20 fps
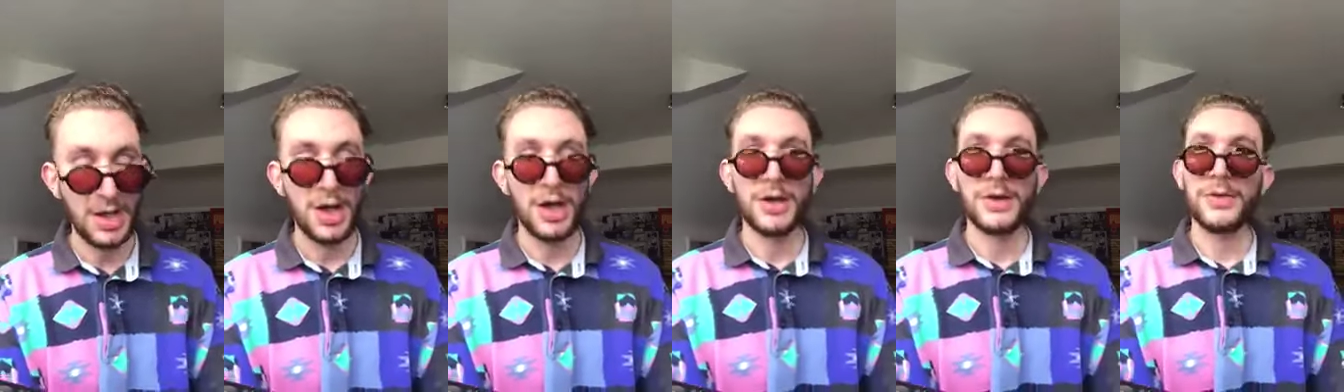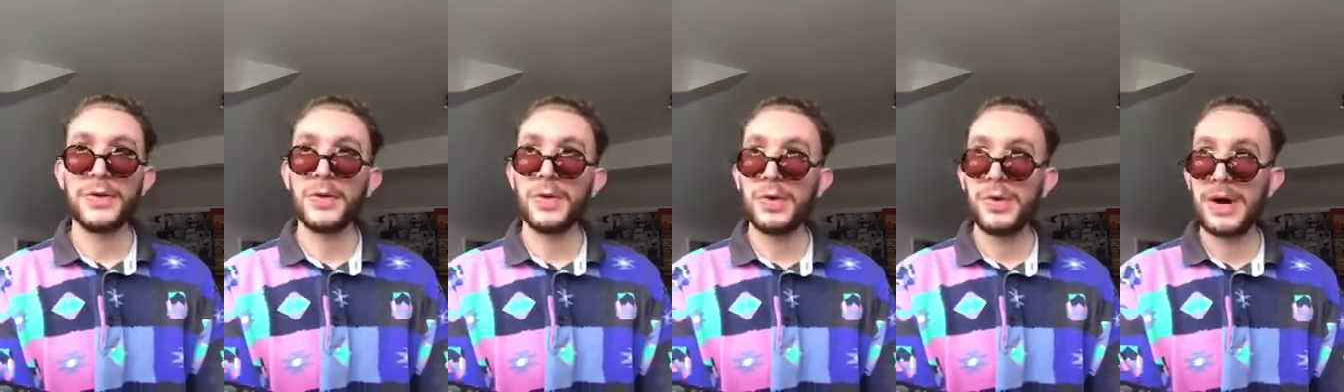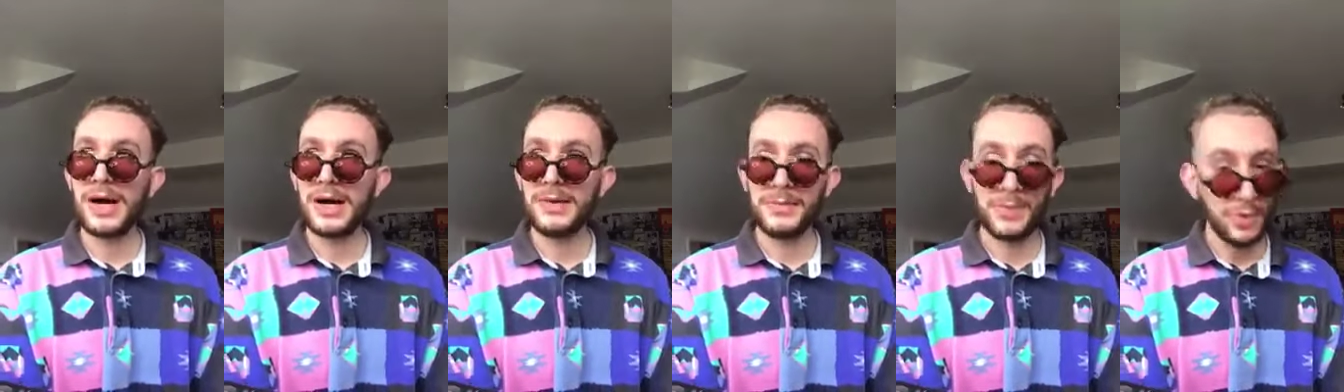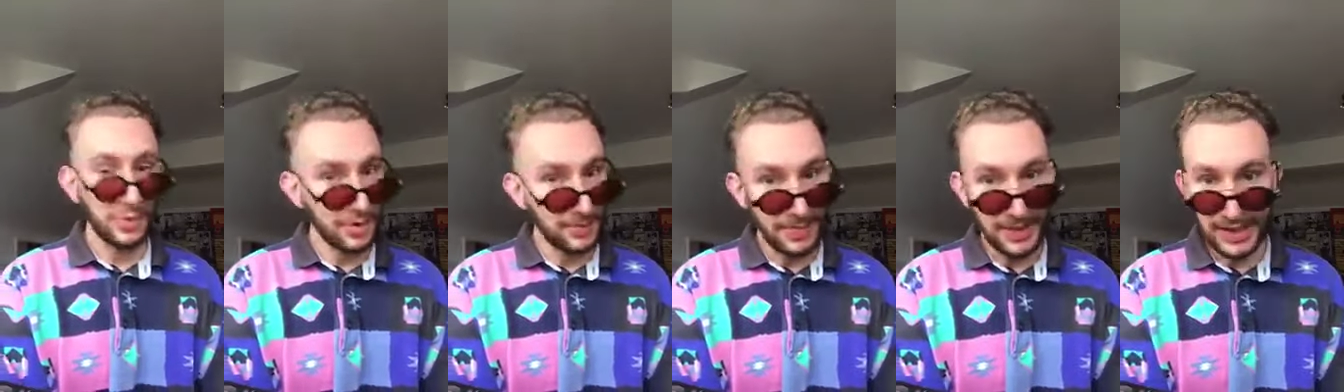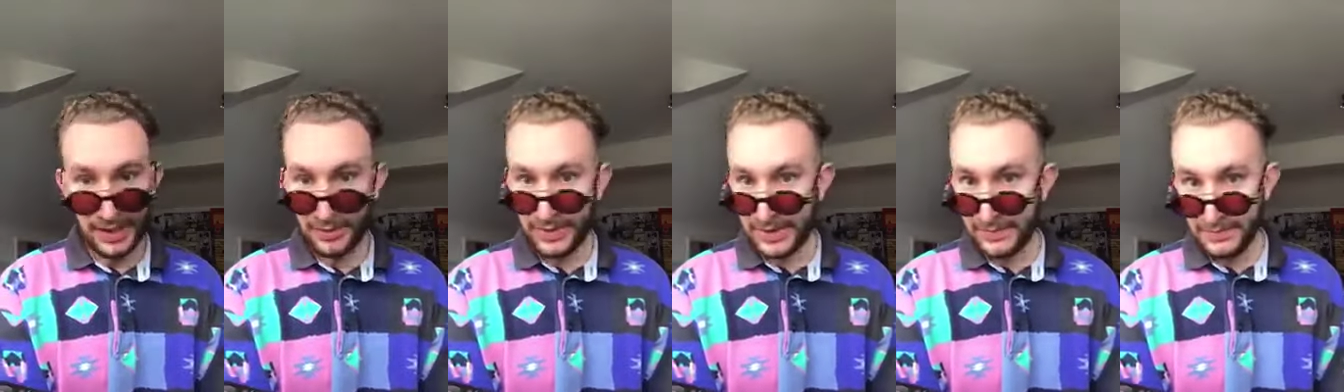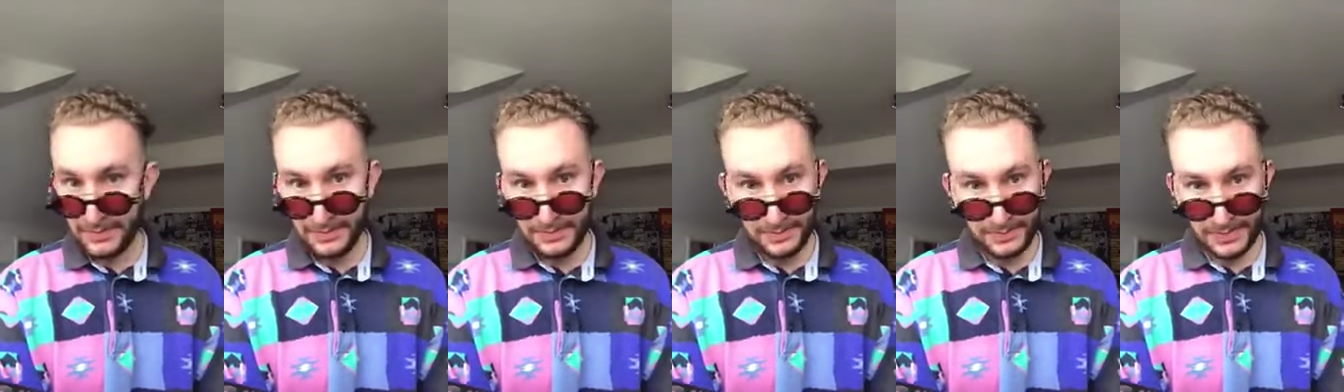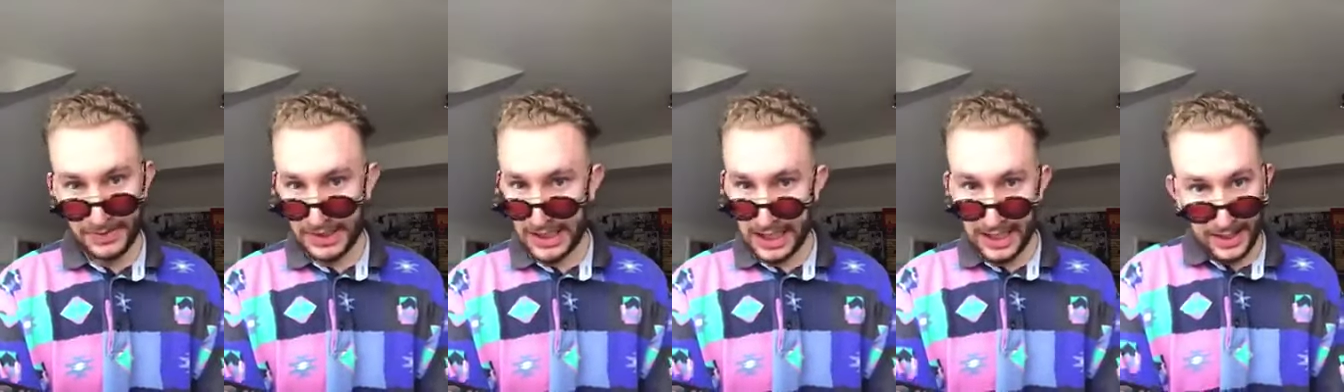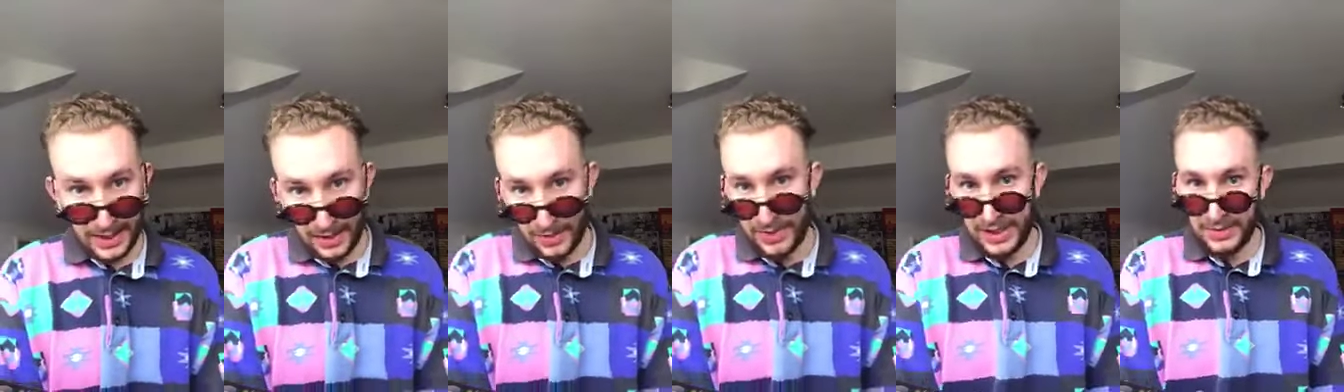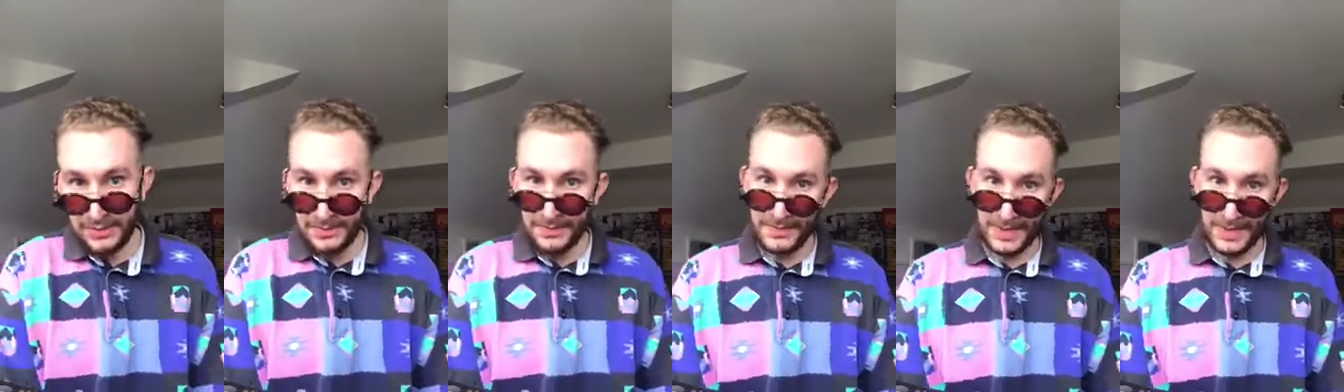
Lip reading: So I'm going to play a rhythm, a little rhythm.